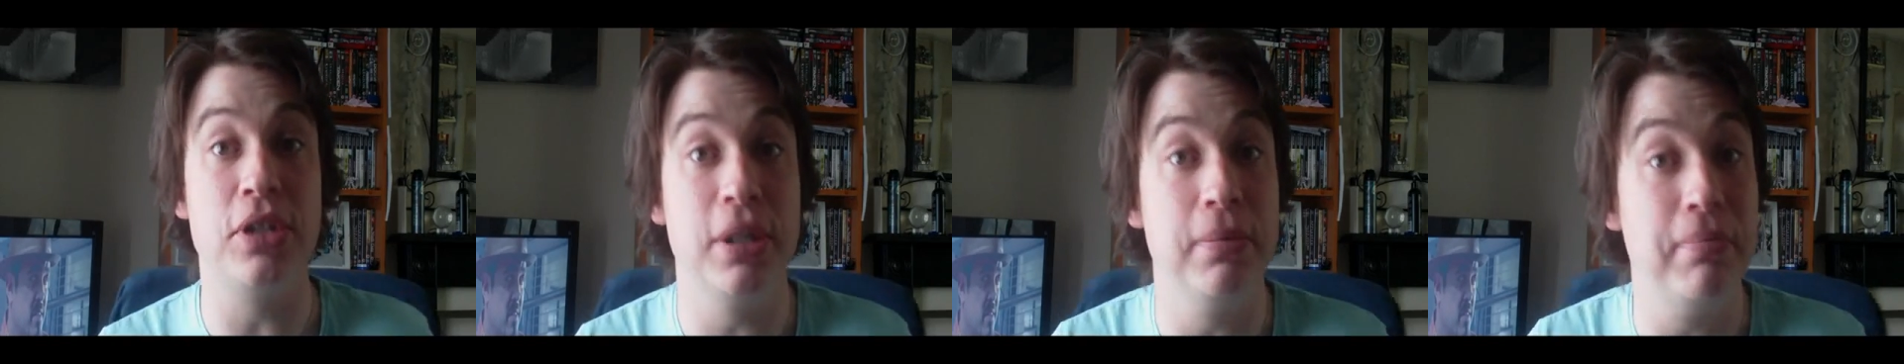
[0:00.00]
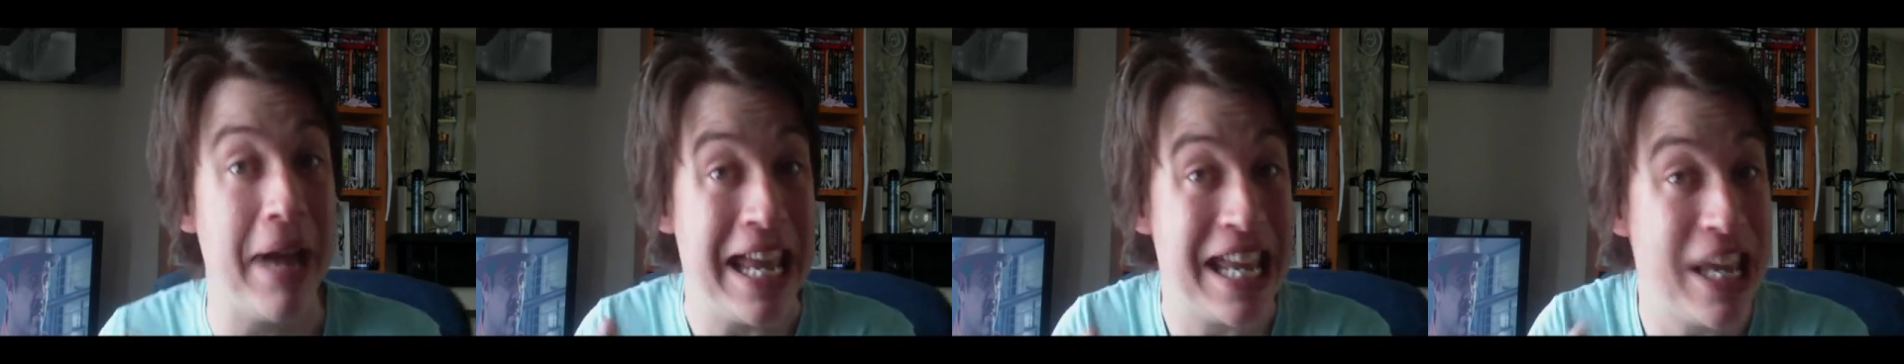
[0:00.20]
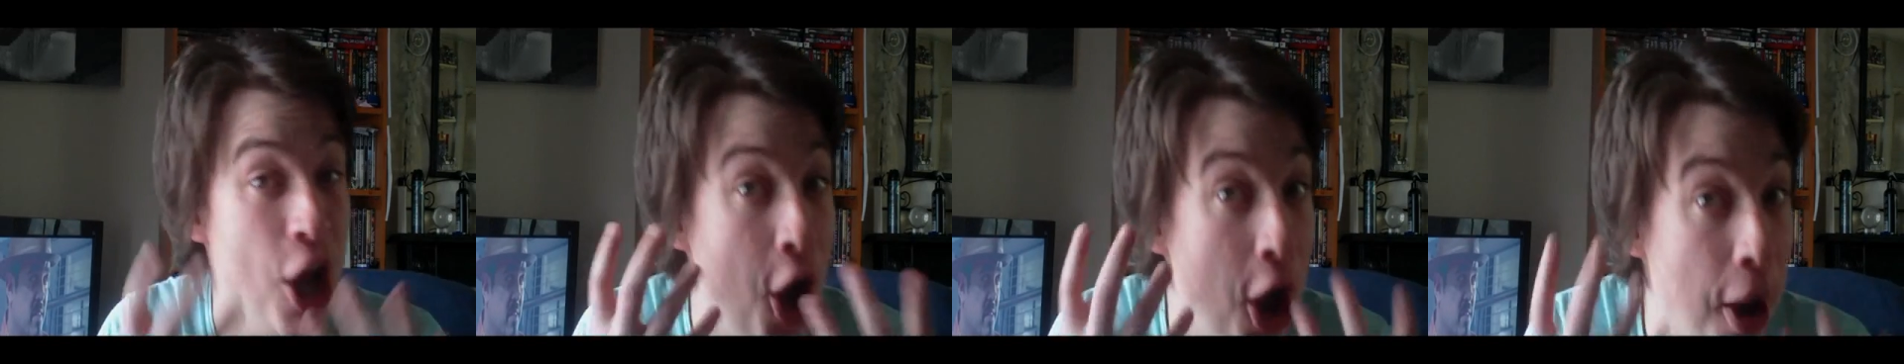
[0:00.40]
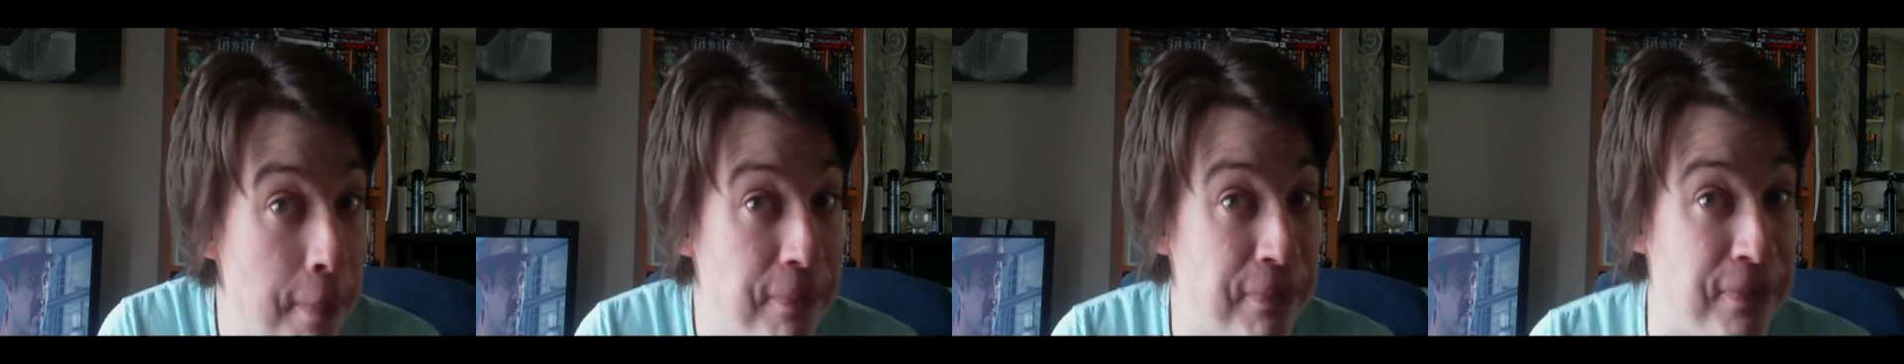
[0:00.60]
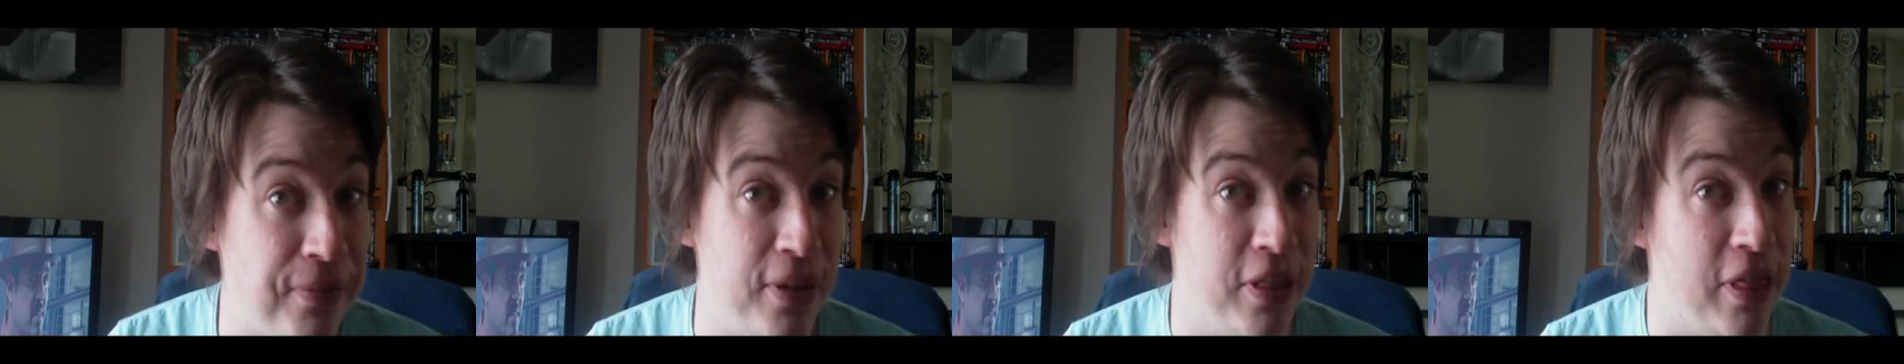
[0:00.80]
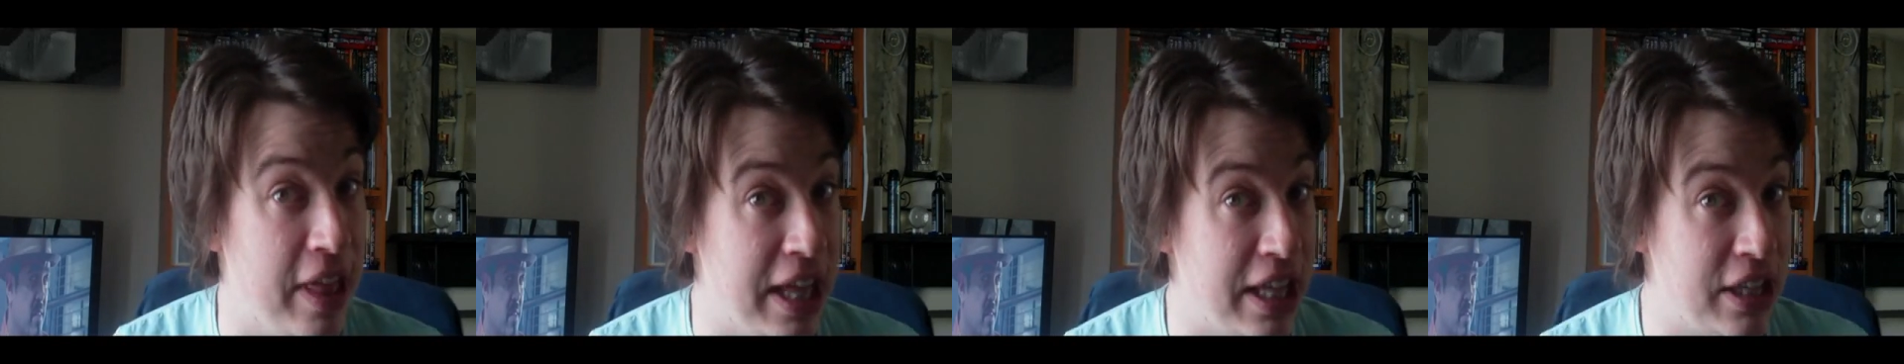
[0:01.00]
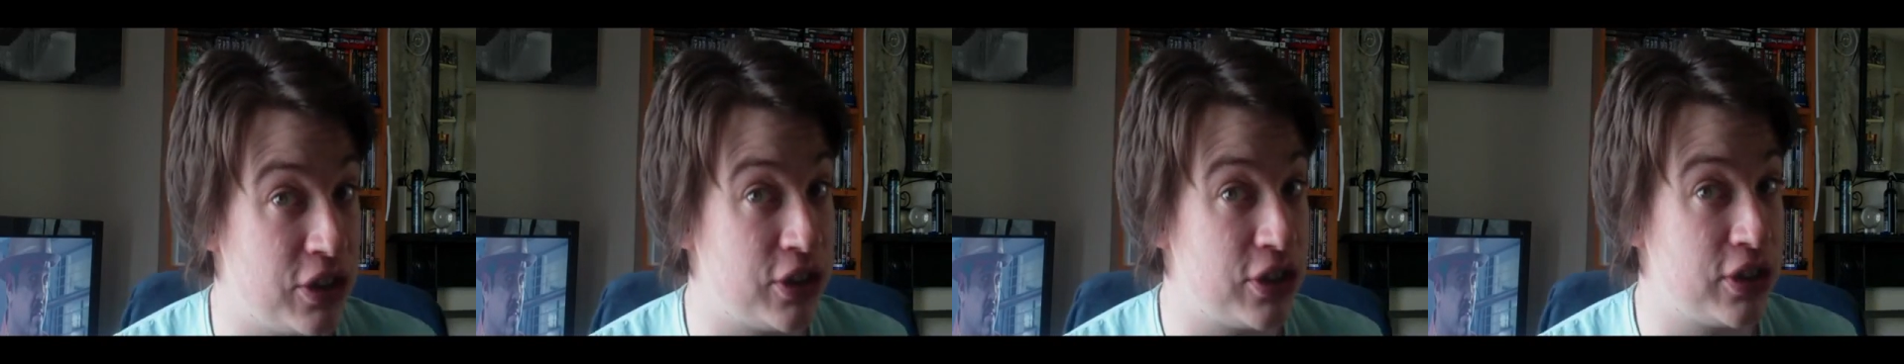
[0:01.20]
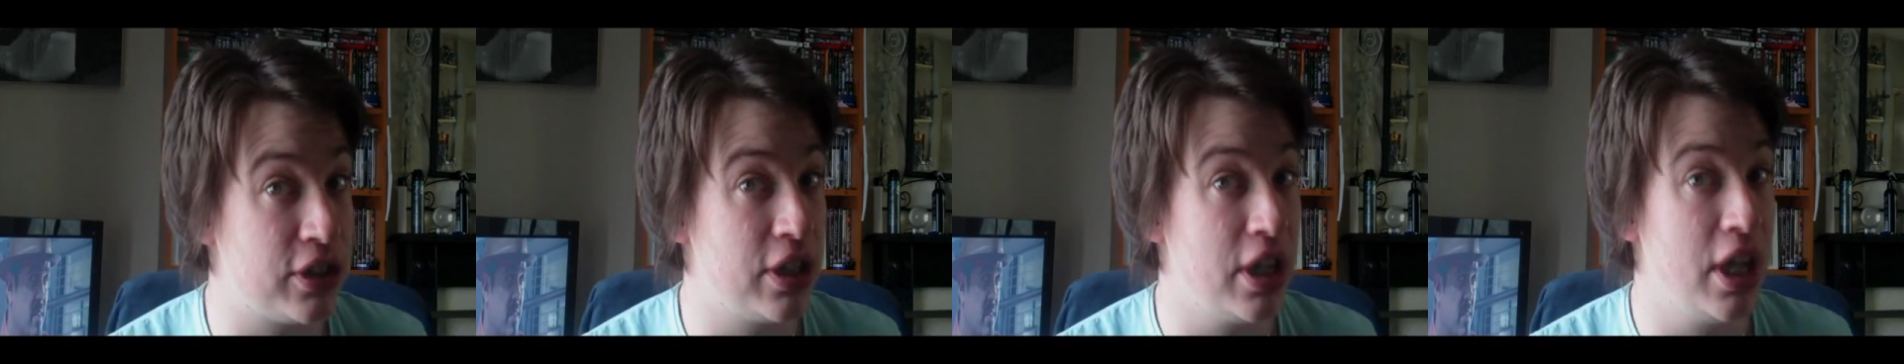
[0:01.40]
to make up for
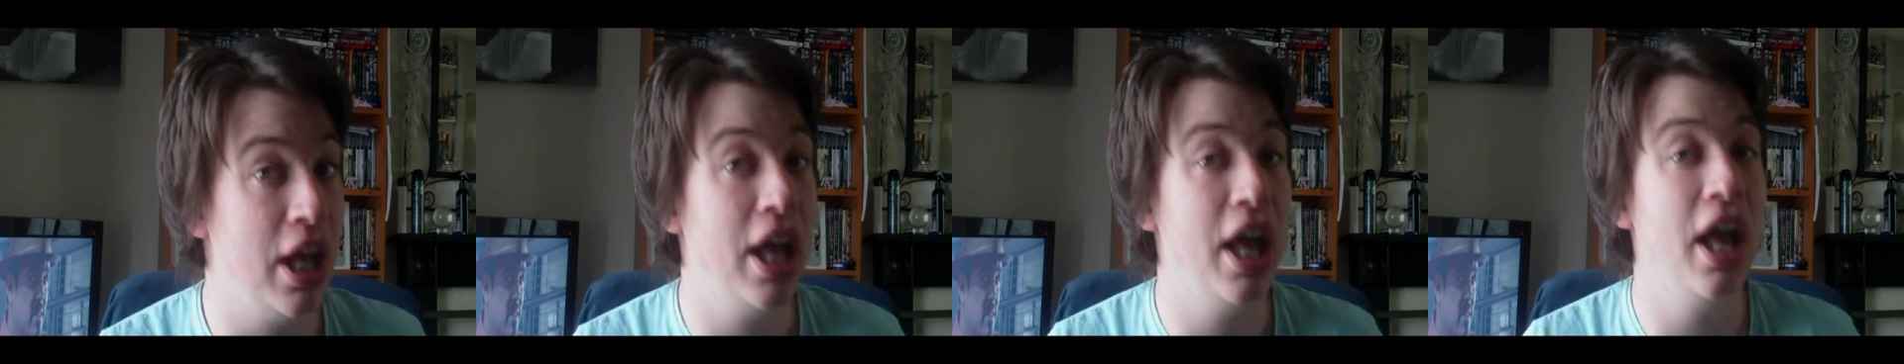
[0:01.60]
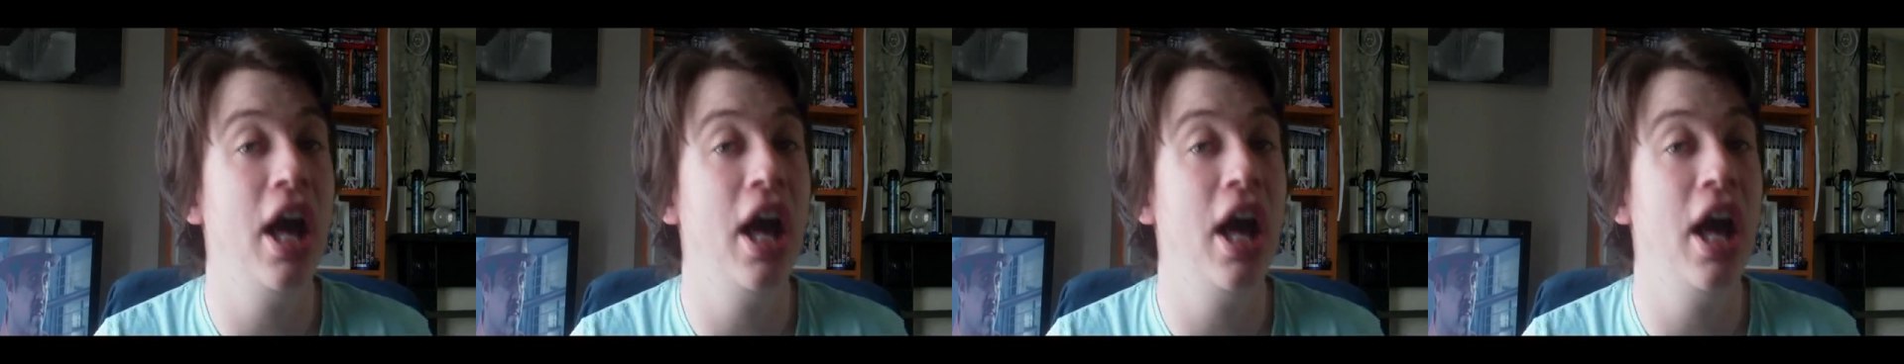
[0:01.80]
this